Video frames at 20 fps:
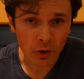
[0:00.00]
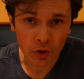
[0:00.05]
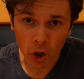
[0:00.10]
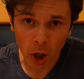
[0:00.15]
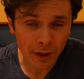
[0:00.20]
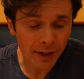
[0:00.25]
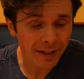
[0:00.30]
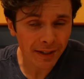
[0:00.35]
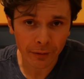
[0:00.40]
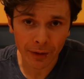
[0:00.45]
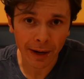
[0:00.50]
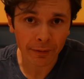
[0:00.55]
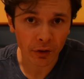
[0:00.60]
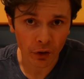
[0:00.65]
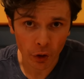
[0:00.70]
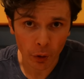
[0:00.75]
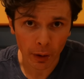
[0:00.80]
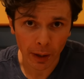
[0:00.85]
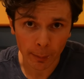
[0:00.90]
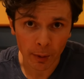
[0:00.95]
John doesn't even have to
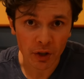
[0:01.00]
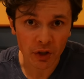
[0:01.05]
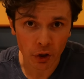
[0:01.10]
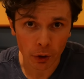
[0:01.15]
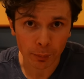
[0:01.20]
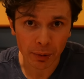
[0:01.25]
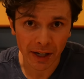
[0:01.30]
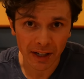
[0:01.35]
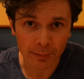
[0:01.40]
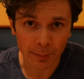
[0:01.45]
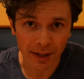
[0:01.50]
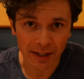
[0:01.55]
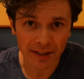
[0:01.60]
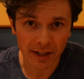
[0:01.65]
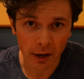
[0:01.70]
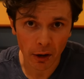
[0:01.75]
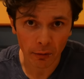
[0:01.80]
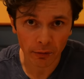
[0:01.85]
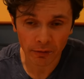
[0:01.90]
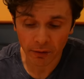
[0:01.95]
do it. I'm gonna suplex
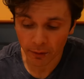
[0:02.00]
myself.